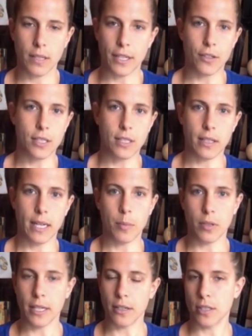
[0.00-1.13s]
Here's a label,
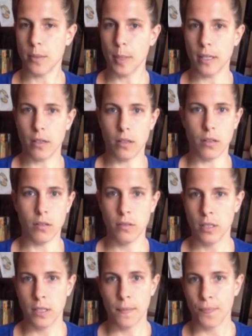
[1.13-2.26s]
here's a pill,
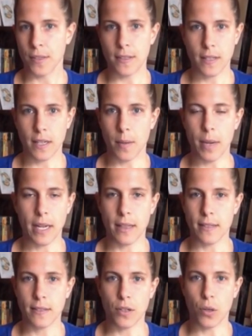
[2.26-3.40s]
it's going to make
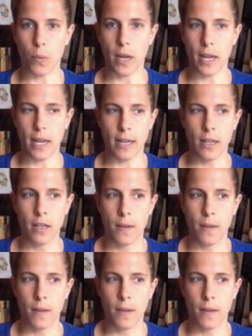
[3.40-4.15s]
this go away.